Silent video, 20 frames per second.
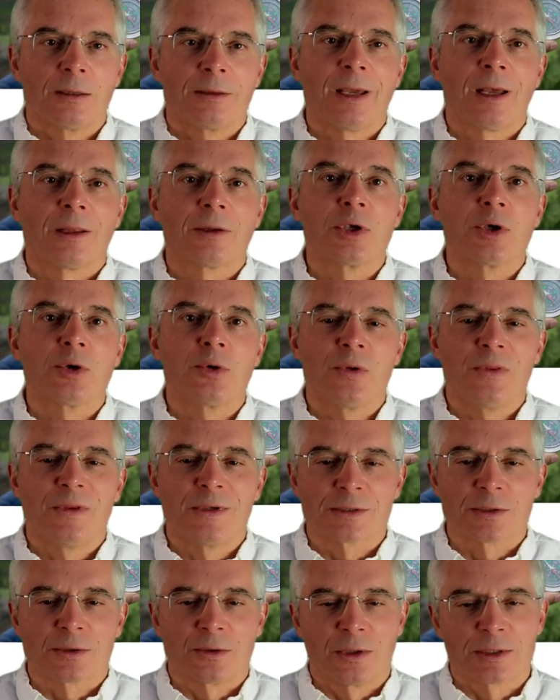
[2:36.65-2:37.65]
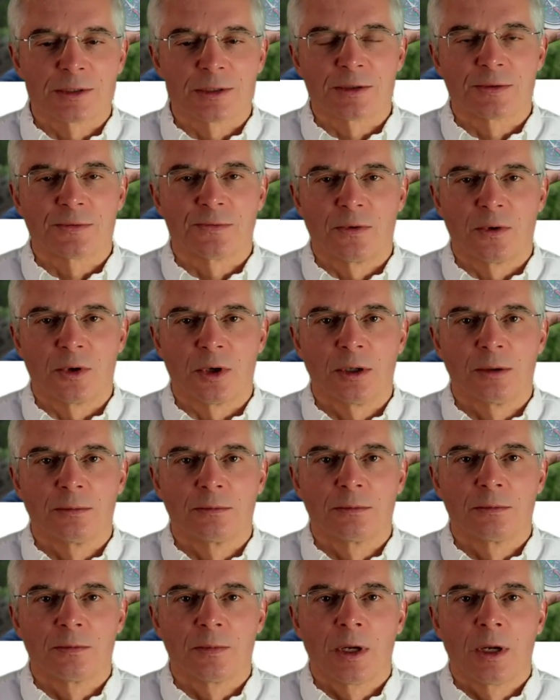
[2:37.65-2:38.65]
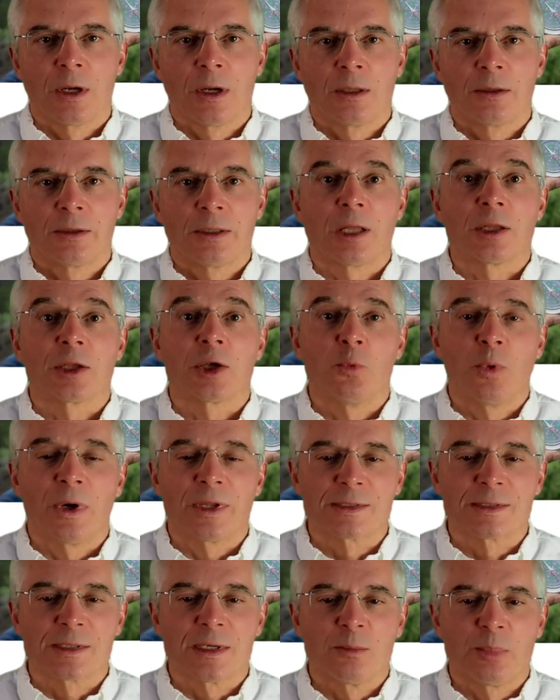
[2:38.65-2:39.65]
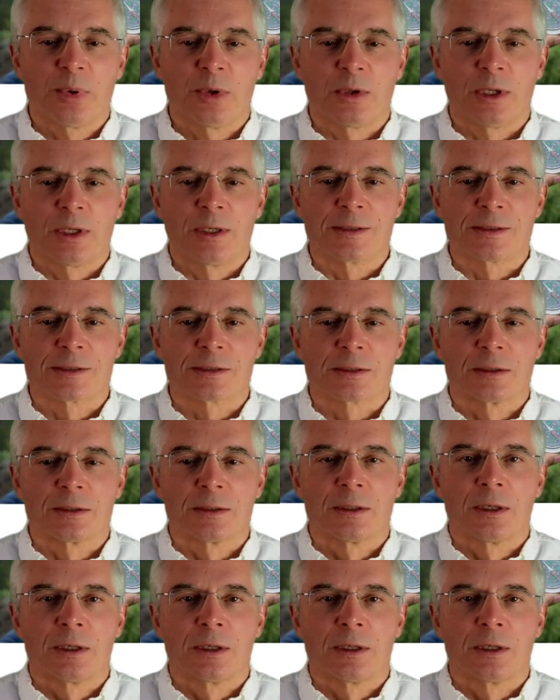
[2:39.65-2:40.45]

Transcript: tell you who this course is for, tell you what Simple is,